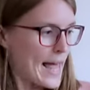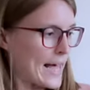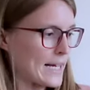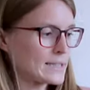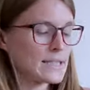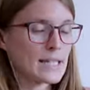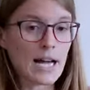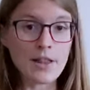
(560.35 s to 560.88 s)

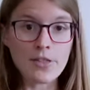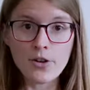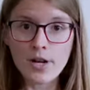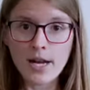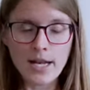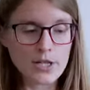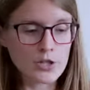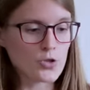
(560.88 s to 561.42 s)
And the other
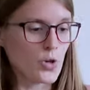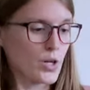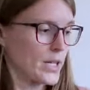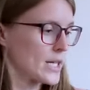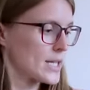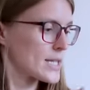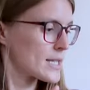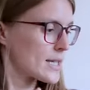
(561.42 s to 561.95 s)

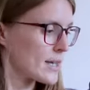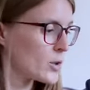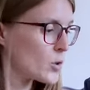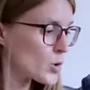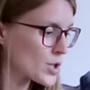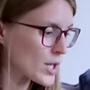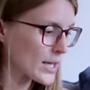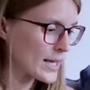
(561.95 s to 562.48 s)
electronics,
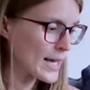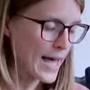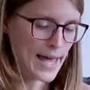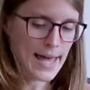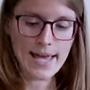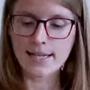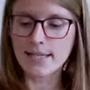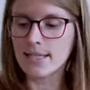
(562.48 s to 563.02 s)
usually I
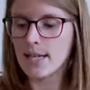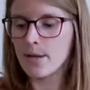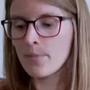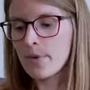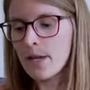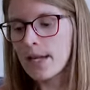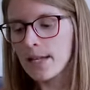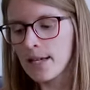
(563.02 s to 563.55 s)
had
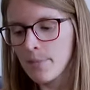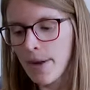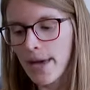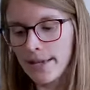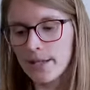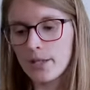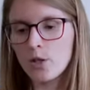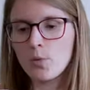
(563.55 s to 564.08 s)
them in a
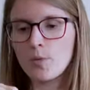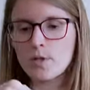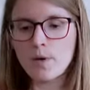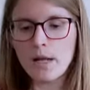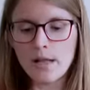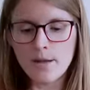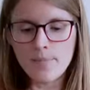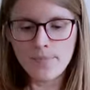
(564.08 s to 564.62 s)
packing cube as
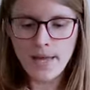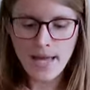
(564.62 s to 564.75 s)
well,